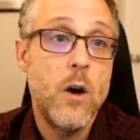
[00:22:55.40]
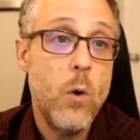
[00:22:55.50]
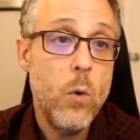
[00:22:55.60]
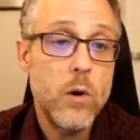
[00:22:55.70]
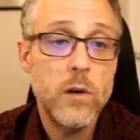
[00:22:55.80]

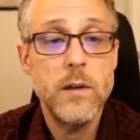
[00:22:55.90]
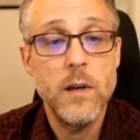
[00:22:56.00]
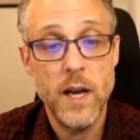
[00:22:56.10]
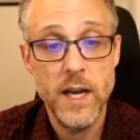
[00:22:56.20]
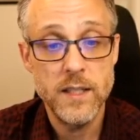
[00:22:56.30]

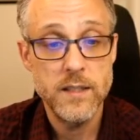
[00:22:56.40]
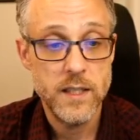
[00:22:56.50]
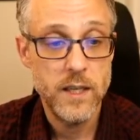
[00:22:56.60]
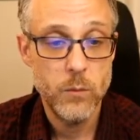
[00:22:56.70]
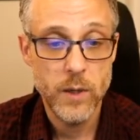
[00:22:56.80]
Or I can
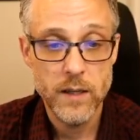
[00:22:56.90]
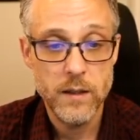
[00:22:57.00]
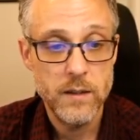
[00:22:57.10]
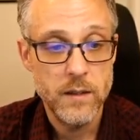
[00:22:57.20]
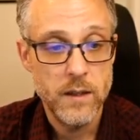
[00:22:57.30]
say,
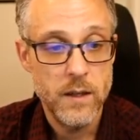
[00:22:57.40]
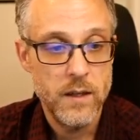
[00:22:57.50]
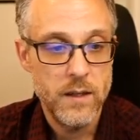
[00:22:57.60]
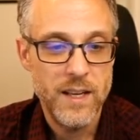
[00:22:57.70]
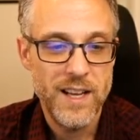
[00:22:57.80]
well,
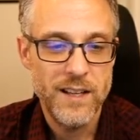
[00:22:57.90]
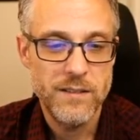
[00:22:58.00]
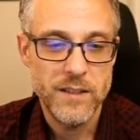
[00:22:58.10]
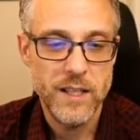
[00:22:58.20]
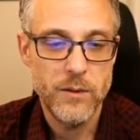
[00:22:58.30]
nah,
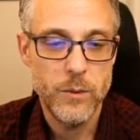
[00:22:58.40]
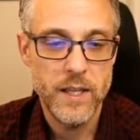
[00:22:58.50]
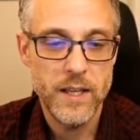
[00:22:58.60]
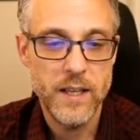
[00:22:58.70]
you know what?